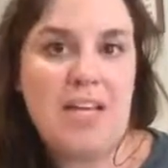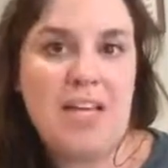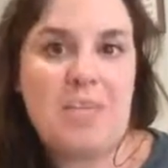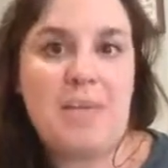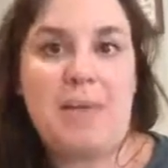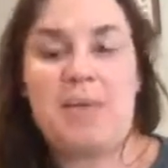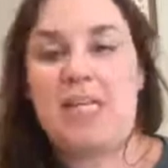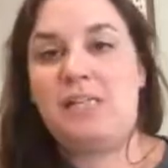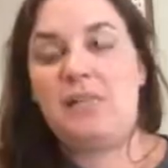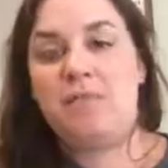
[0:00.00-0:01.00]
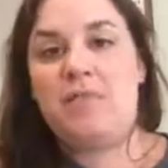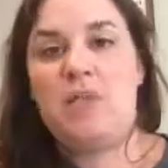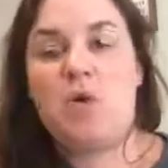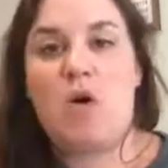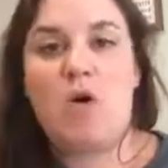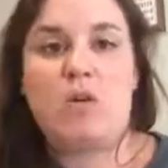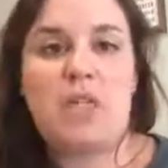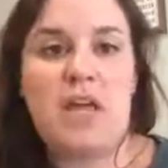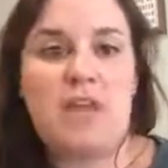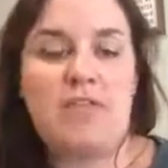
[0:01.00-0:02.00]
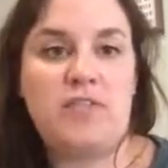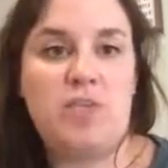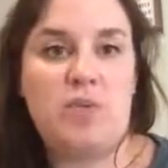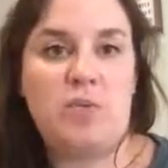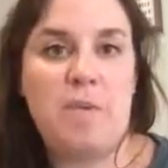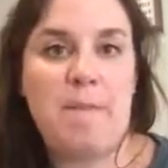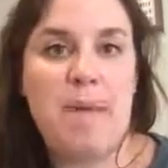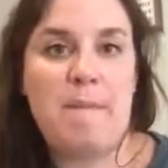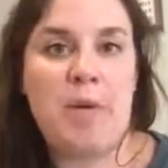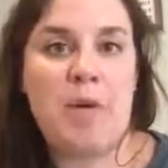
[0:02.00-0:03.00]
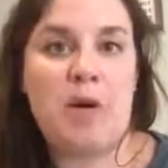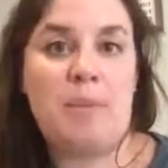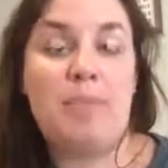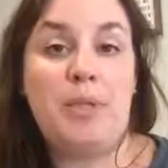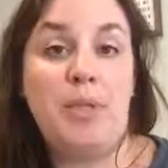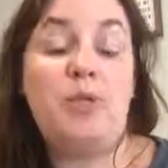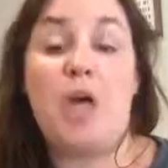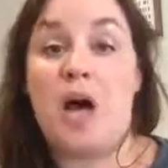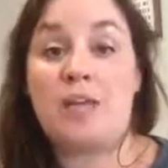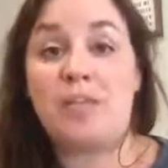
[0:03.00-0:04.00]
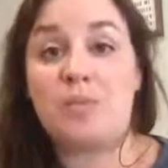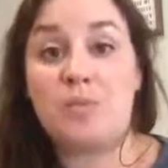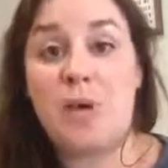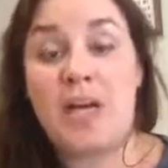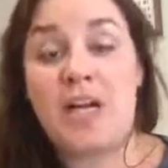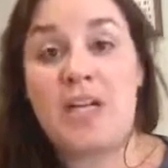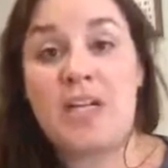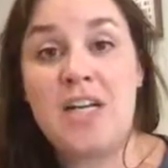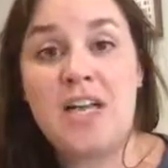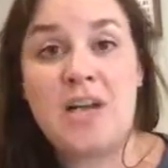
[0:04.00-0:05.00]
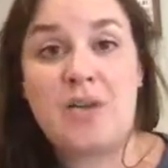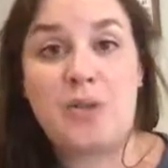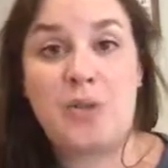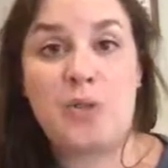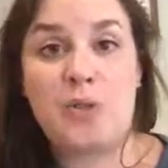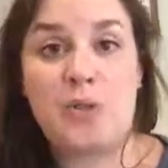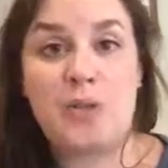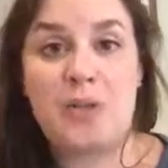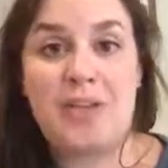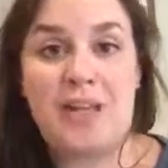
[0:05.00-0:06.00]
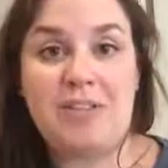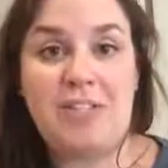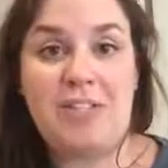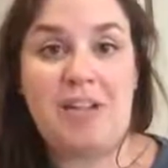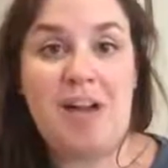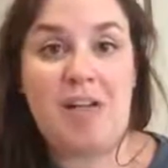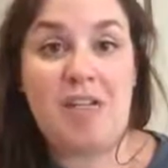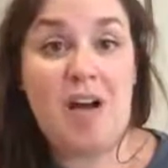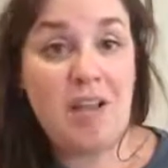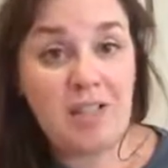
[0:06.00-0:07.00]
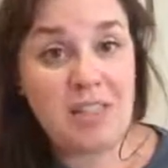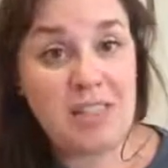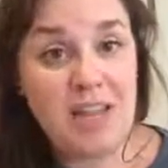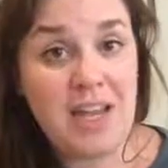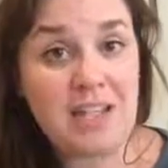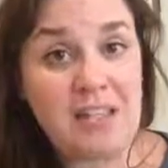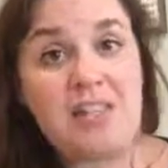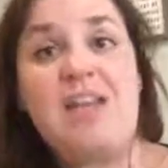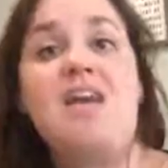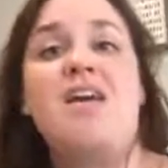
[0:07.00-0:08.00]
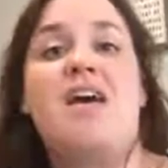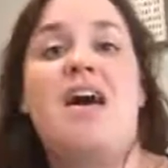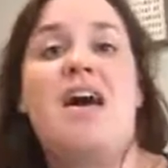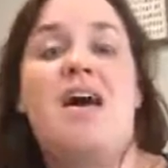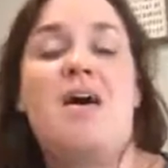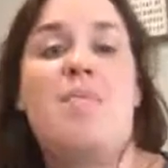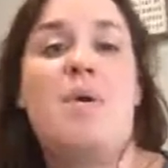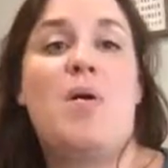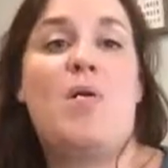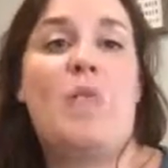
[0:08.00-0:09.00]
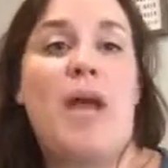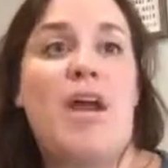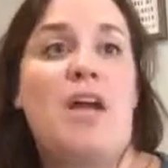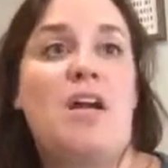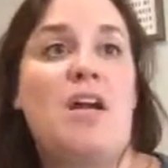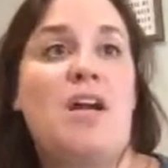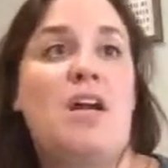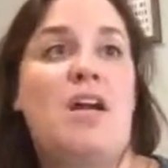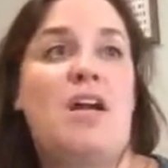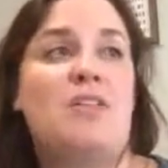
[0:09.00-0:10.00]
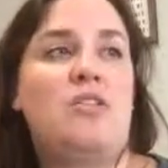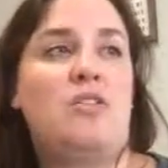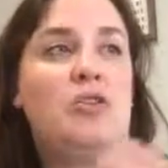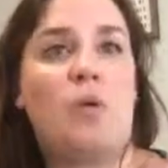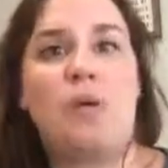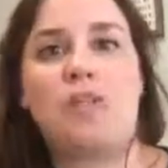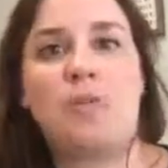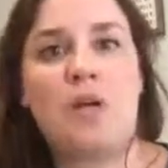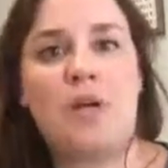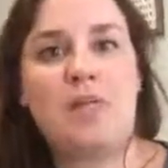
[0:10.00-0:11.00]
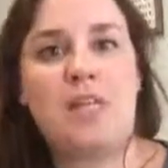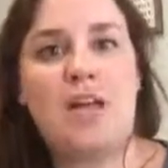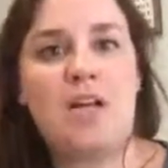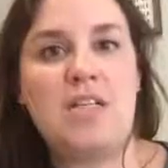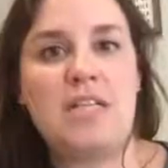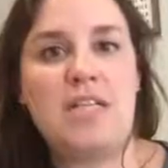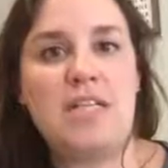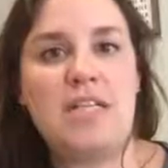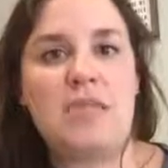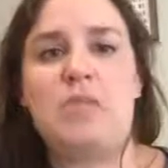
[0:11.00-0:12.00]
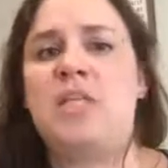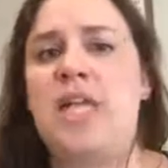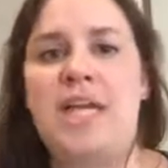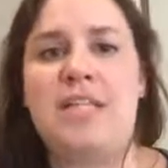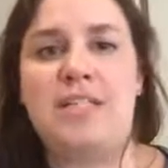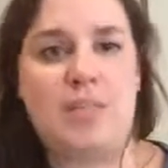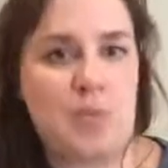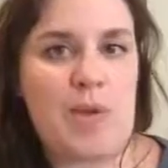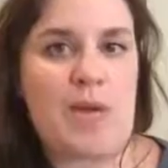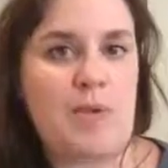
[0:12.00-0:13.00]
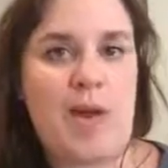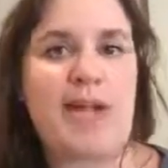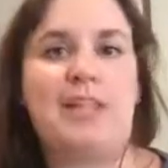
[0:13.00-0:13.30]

Maybe some of you are old enough to remember blue laws where grocery stores weren't allowed to sell alcohol on Sundays, where stores were closed down on Sundays, which again is weird, right?